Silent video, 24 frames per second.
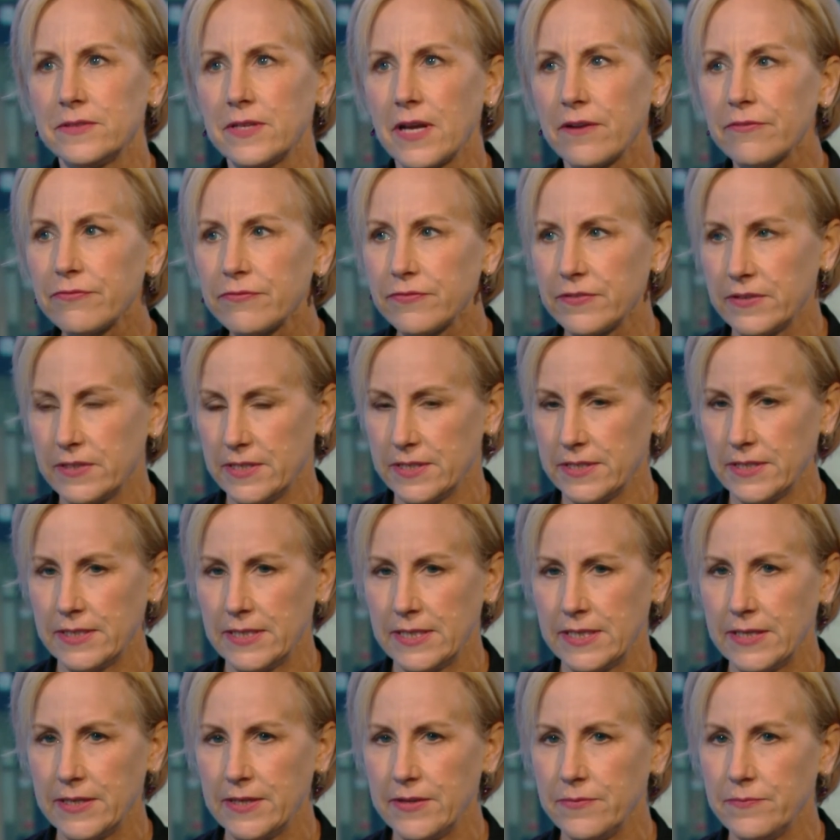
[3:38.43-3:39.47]

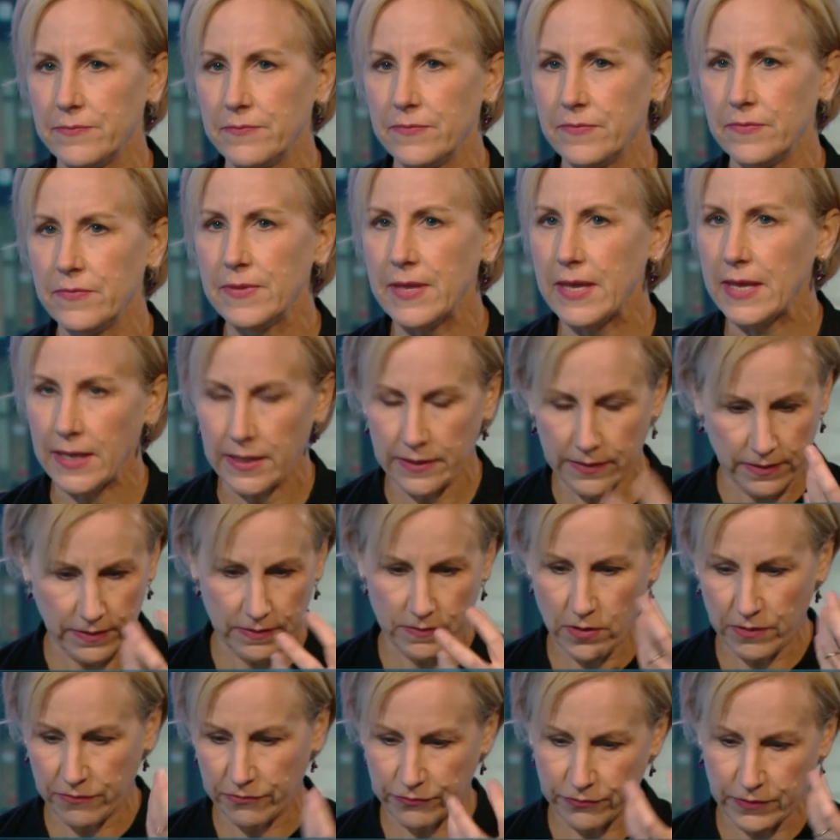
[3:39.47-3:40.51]
definitely in
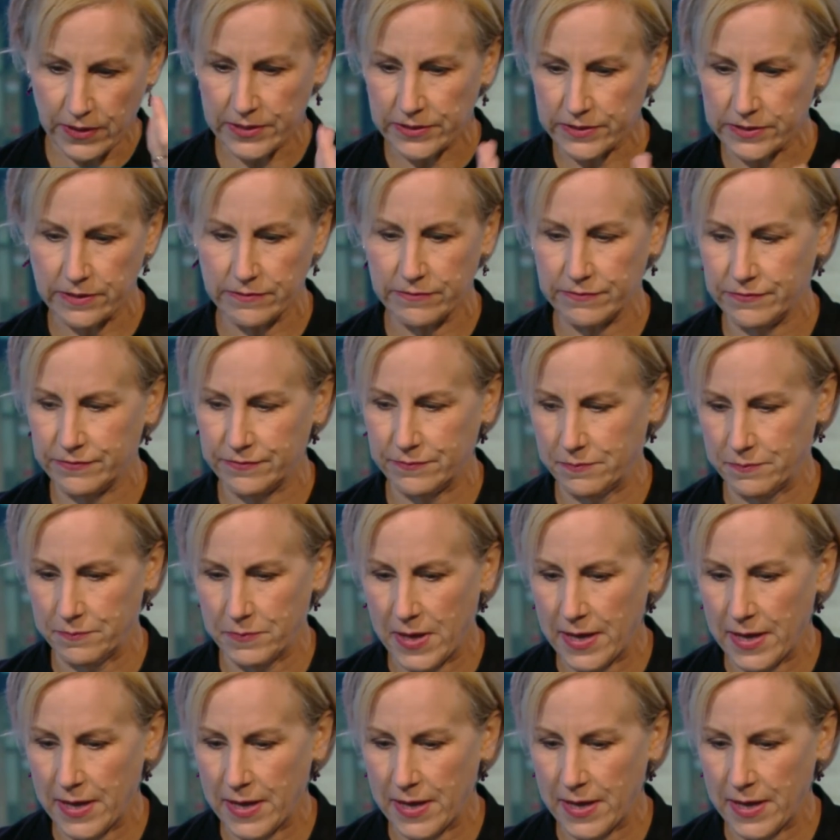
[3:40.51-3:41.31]
the front of,